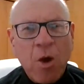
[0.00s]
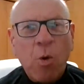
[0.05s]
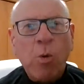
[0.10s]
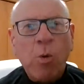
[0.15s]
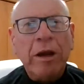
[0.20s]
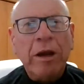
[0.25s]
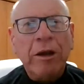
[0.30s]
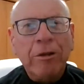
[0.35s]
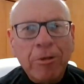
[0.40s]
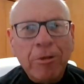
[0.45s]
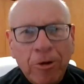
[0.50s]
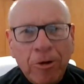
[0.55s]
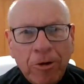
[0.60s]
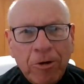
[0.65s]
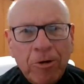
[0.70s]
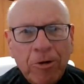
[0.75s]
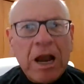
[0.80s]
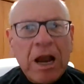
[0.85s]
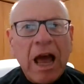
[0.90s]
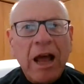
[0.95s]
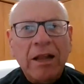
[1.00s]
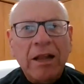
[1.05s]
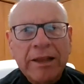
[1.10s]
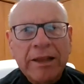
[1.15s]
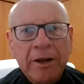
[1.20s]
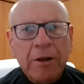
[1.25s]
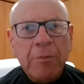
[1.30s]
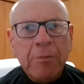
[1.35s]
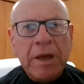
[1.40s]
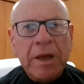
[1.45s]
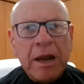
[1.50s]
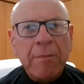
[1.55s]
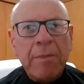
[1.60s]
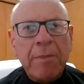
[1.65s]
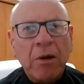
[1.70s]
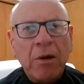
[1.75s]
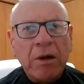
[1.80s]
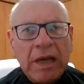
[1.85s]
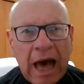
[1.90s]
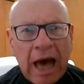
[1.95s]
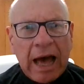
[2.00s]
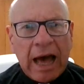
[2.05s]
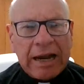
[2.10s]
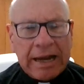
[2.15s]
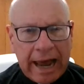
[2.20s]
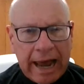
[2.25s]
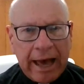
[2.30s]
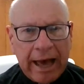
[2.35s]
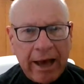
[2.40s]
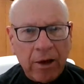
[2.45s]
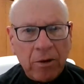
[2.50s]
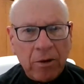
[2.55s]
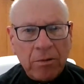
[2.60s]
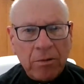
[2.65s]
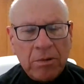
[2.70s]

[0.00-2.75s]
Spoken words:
We learn a little bit about God now